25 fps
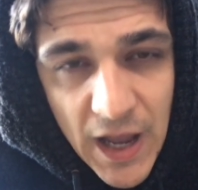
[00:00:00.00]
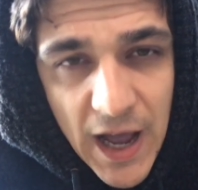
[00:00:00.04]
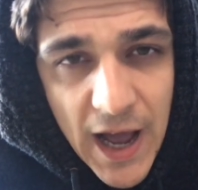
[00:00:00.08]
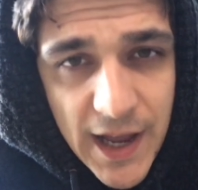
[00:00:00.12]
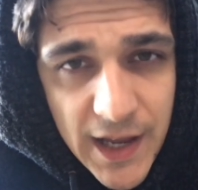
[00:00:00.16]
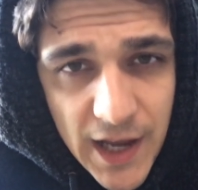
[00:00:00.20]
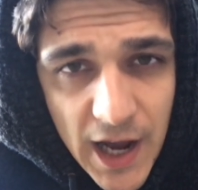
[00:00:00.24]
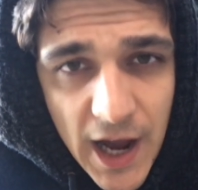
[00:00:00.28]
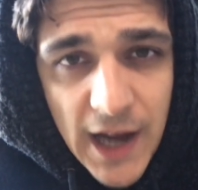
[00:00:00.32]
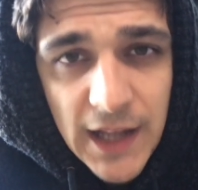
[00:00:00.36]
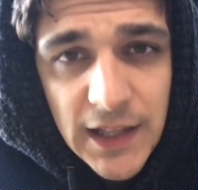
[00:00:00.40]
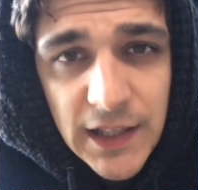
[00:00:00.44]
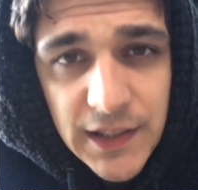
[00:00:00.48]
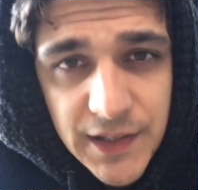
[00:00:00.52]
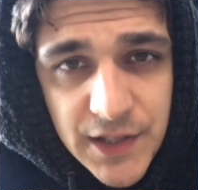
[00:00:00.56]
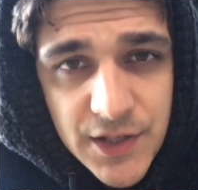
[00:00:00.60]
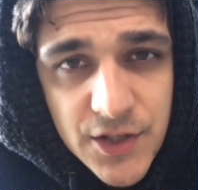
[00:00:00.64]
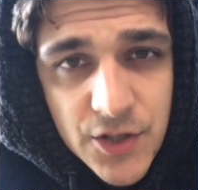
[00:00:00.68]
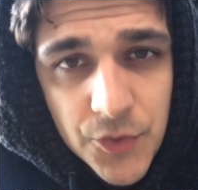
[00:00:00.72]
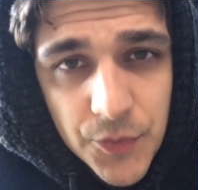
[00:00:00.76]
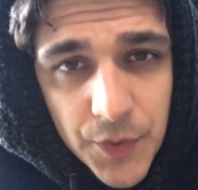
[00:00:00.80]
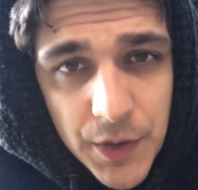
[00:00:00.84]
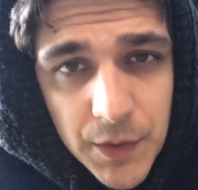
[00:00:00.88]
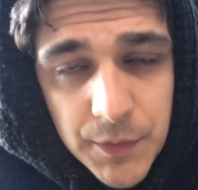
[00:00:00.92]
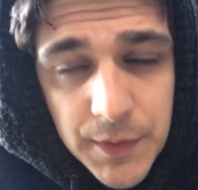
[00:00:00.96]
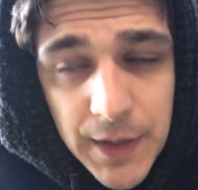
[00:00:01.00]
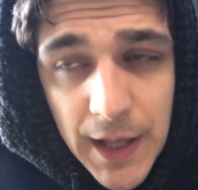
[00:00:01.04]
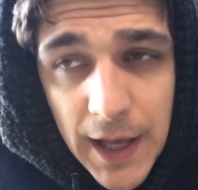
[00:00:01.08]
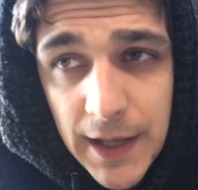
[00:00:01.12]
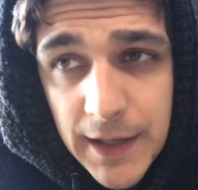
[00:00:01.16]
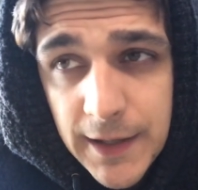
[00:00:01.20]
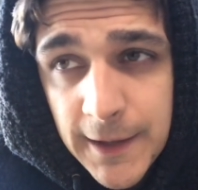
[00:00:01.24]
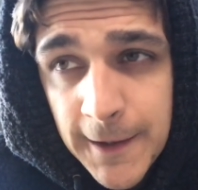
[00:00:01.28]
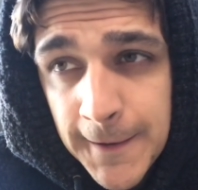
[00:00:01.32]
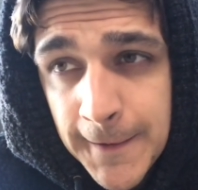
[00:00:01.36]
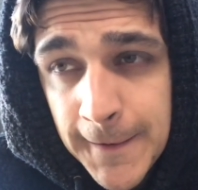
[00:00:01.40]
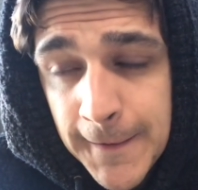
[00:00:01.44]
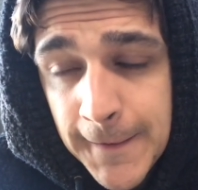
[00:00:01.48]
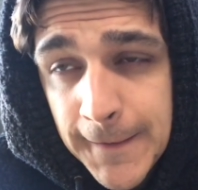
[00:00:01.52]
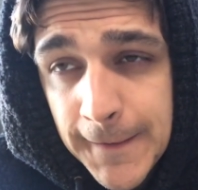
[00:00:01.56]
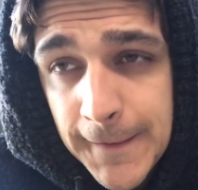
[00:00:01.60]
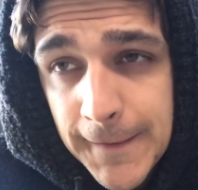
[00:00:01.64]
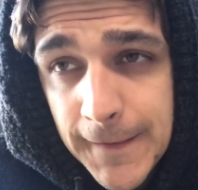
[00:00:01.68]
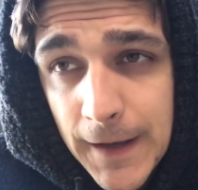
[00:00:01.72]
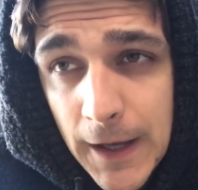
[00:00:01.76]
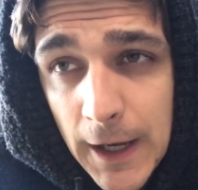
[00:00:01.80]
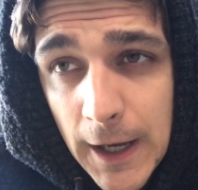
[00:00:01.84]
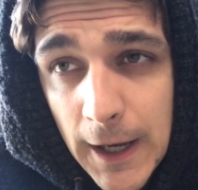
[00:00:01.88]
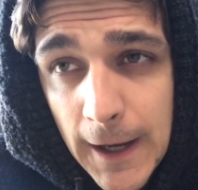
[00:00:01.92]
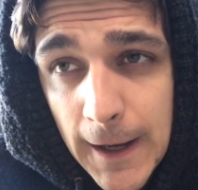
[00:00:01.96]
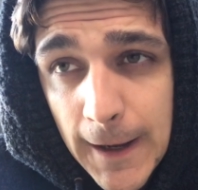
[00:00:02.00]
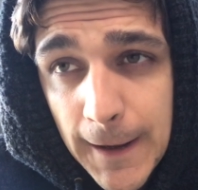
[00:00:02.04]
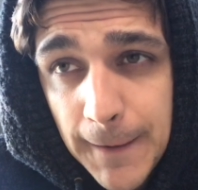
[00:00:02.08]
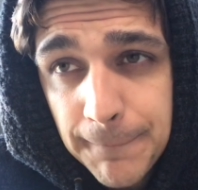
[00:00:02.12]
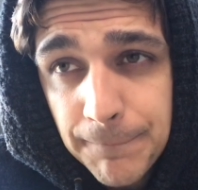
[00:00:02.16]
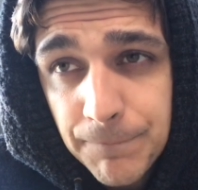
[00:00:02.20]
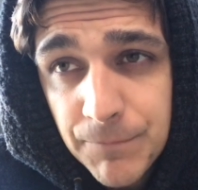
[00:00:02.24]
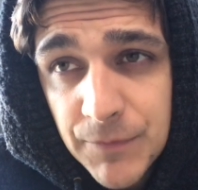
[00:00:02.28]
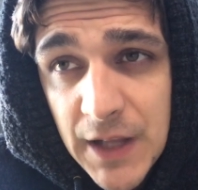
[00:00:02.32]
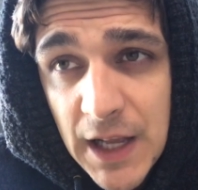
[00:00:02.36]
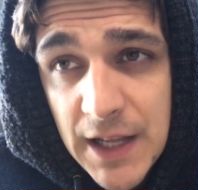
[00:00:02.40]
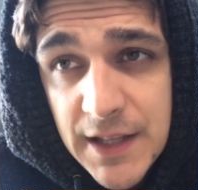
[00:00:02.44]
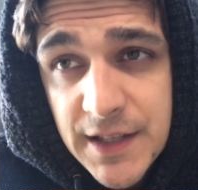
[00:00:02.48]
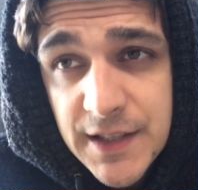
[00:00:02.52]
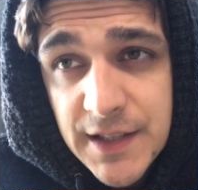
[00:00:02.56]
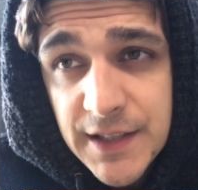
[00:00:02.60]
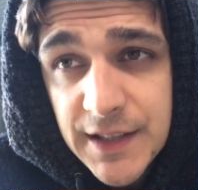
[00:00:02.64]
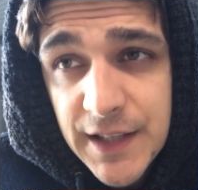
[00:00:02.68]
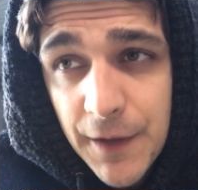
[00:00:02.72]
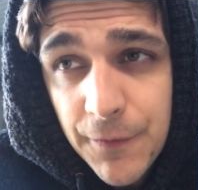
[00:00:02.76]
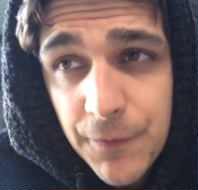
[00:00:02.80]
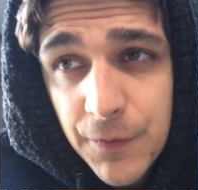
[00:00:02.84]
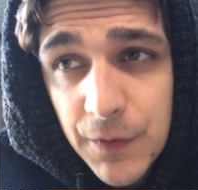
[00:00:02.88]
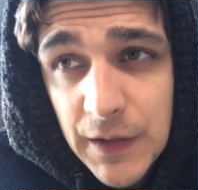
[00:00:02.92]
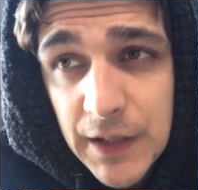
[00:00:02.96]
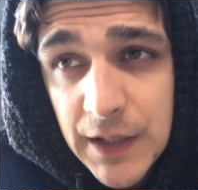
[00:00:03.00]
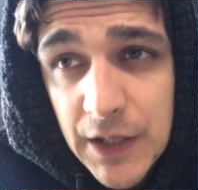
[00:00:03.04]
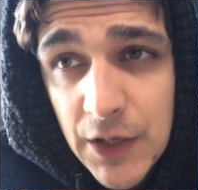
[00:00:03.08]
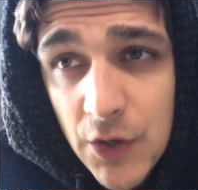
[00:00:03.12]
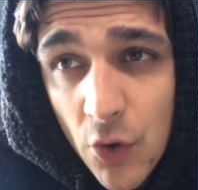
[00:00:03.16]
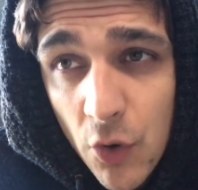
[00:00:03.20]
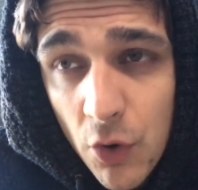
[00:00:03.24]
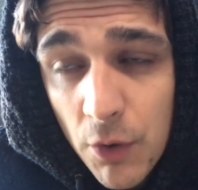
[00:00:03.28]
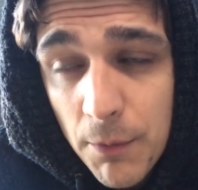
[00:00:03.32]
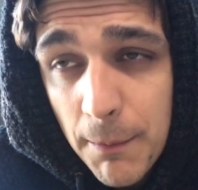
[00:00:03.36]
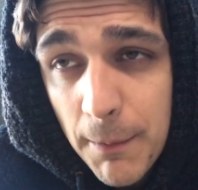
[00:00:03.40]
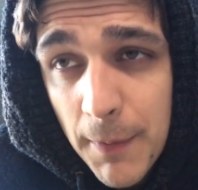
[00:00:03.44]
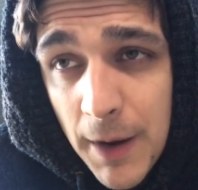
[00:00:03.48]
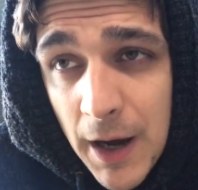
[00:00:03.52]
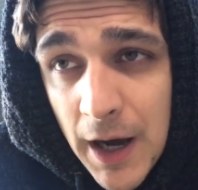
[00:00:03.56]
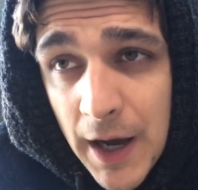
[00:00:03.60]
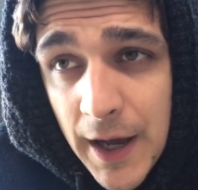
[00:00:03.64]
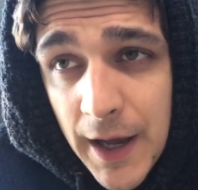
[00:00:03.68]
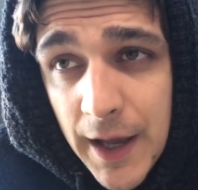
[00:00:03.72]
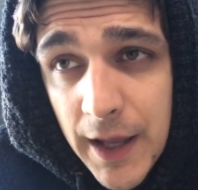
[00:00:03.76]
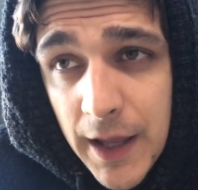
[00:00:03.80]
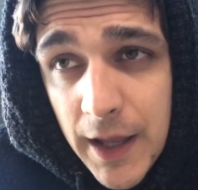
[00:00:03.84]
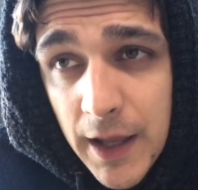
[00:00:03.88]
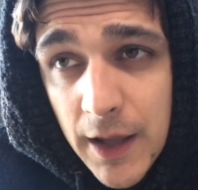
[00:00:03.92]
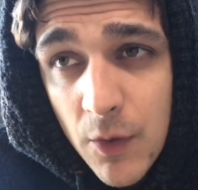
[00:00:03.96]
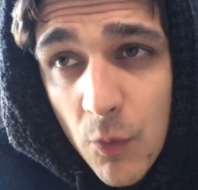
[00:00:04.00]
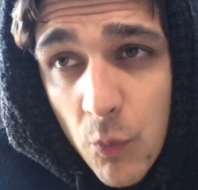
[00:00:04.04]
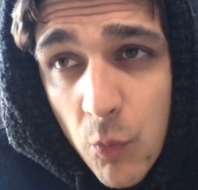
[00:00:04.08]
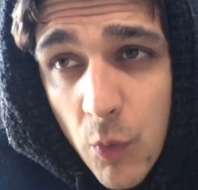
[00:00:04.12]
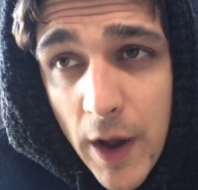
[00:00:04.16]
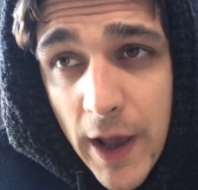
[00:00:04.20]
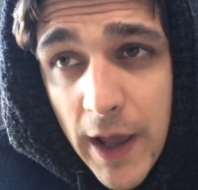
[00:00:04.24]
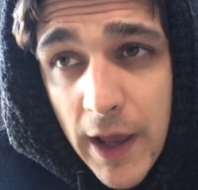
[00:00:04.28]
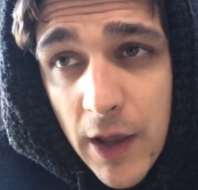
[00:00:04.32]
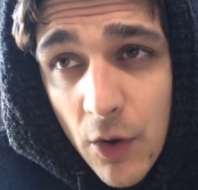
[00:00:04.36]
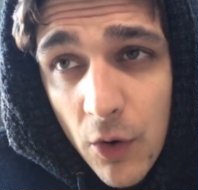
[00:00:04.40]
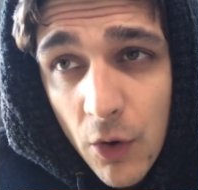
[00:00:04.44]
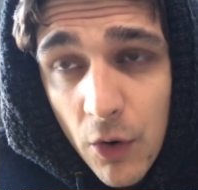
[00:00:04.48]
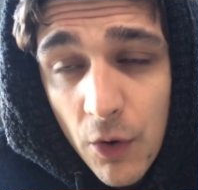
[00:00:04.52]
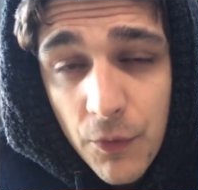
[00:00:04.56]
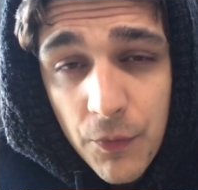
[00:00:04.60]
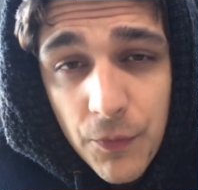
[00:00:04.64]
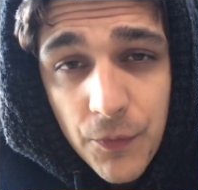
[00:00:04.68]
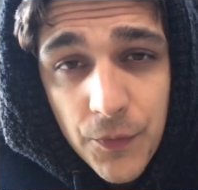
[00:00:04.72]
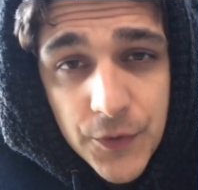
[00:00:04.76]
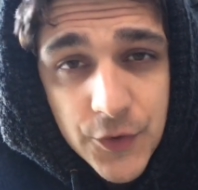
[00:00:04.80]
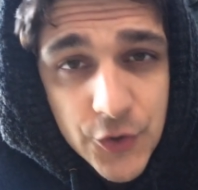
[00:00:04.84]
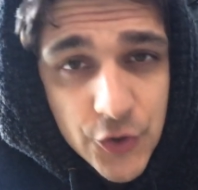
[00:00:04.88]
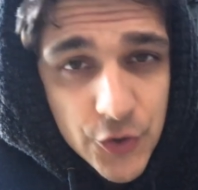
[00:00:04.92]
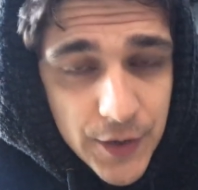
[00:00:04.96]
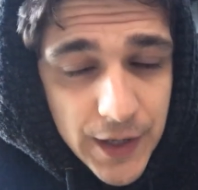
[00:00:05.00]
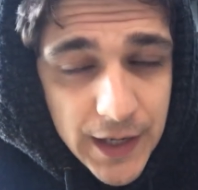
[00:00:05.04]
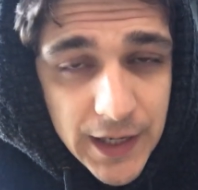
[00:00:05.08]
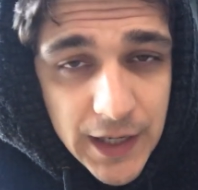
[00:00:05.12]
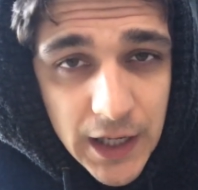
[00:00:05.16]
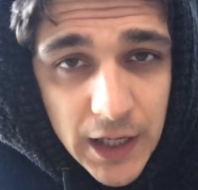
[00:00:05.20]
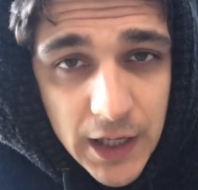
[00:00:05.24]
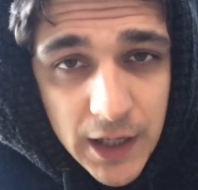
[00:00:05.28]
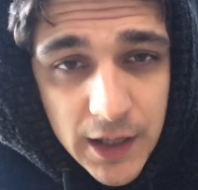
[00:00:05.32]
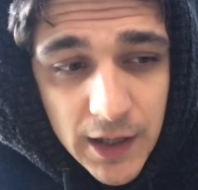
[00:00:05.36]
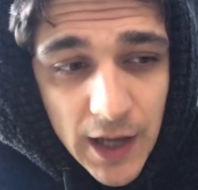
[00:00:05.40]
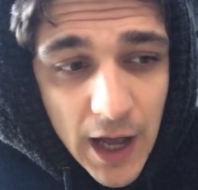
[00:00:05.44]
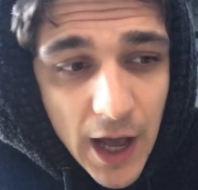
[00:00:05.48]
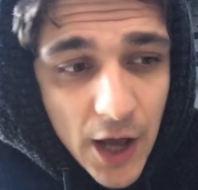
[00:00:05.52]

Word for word: I highly disagree with that. Um, that's definitely not my way of training.